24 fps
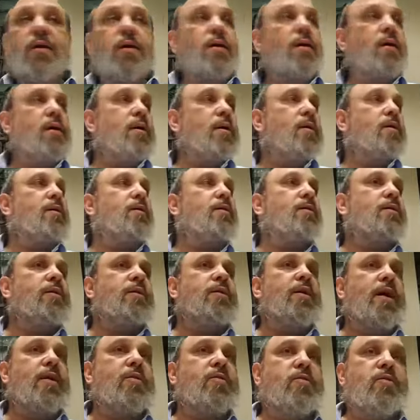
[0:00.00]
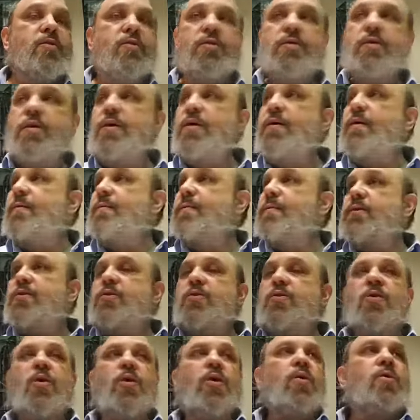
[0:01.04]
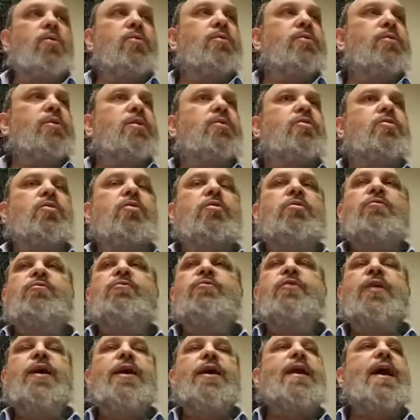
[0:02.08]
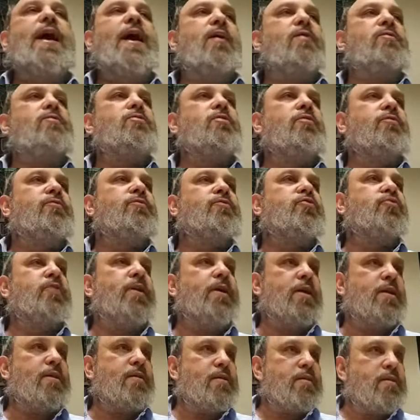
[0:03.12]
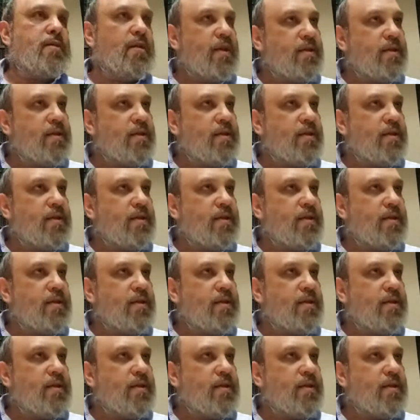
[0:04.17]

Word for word: uh, in the desert. So they sort of ran out of tricks.